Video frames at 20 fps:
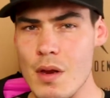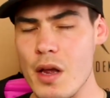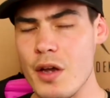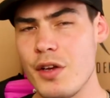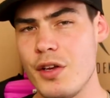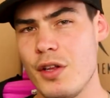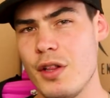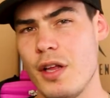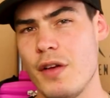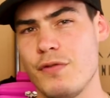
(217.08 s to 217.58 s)
If
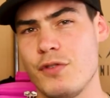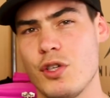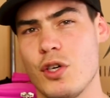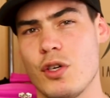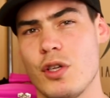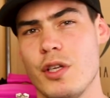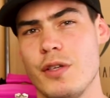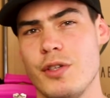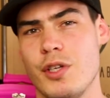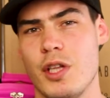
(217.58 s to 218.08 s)
you love
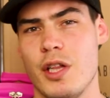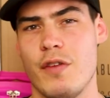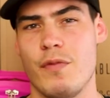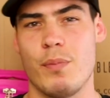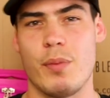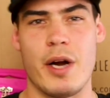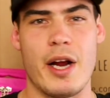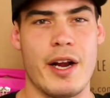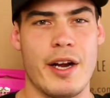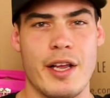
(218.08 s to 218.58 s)
chocolate and you love
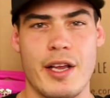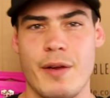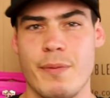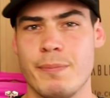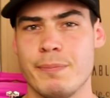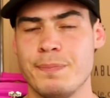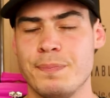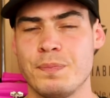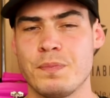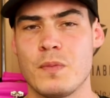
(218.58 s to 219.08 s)
brownie,
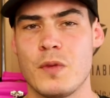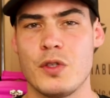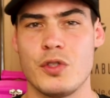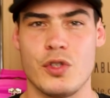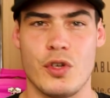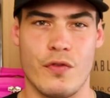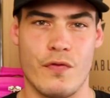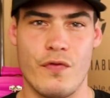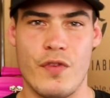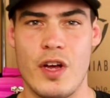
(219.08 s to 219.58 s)

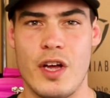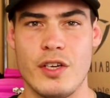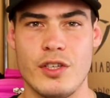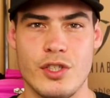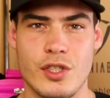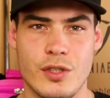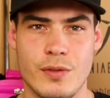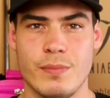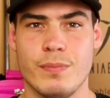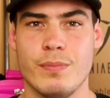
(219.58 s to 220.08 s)
sort of
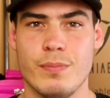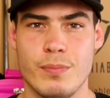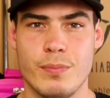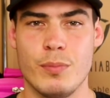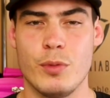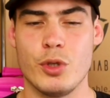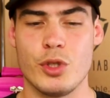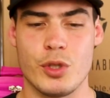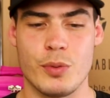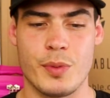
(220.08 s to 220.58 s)
fudge,
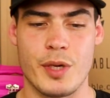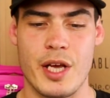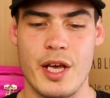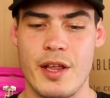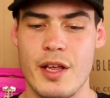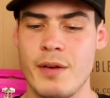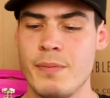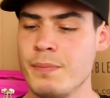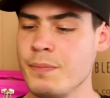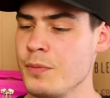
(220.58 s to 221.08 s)
mush them
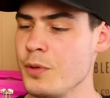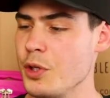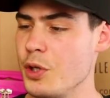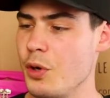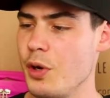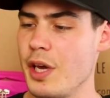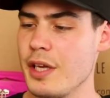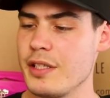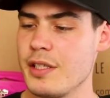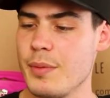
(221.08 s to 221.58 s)
together,
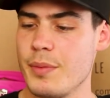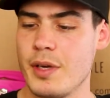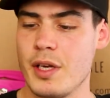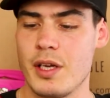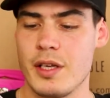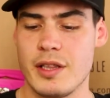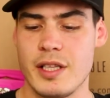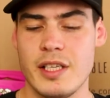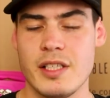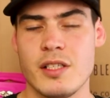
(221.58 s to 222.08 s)
you'll get something
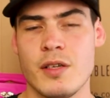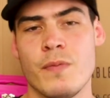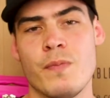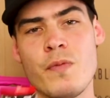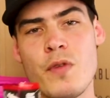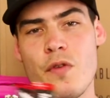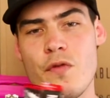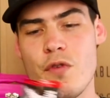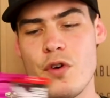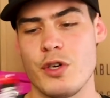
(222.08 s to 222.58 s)
like this.
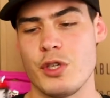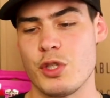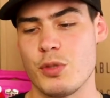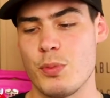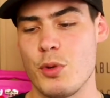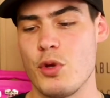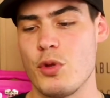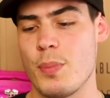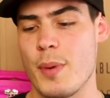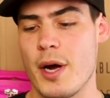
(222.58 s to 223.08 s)
Very
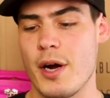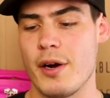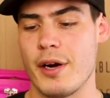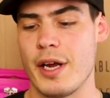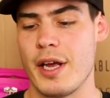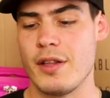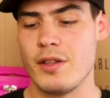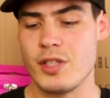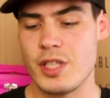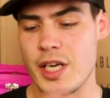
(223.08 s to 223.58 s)
smooth bar
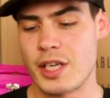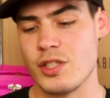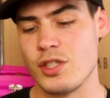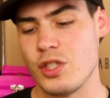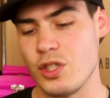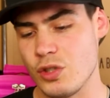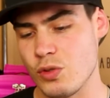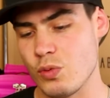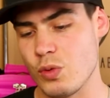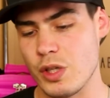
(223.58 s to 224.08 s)
again,
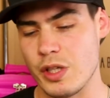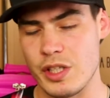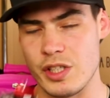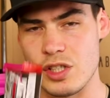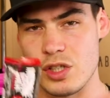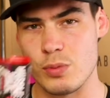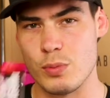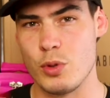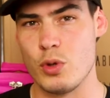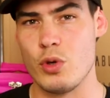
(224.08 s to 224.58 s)
texture is really
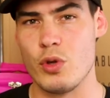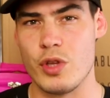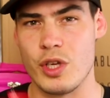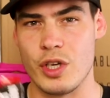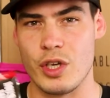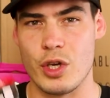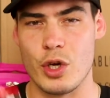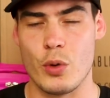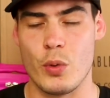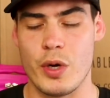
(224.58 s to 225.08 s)
smooth
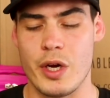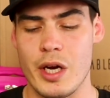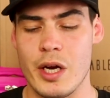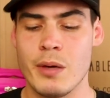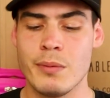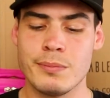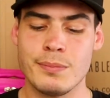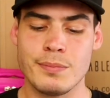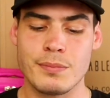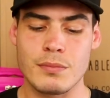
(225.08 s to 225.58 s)
and
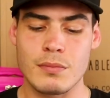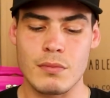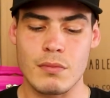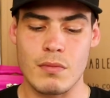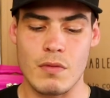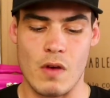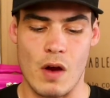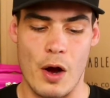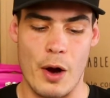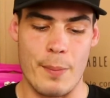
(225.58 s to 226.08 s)
gooey.
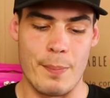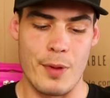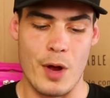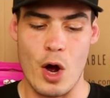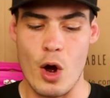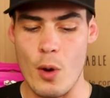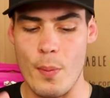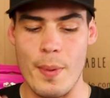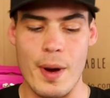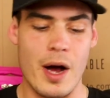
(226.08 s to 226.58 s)
The
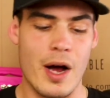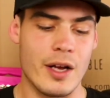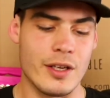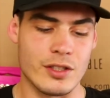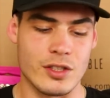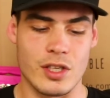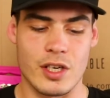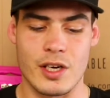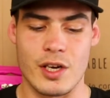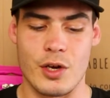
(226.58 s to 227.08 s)
whole bar
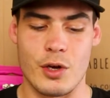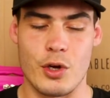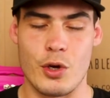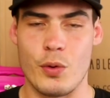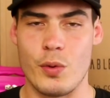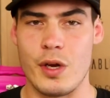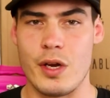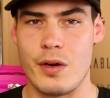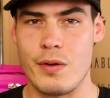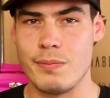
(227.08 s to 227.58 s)
is like a
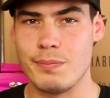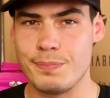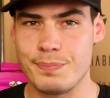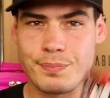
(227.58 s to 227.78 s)
gooey,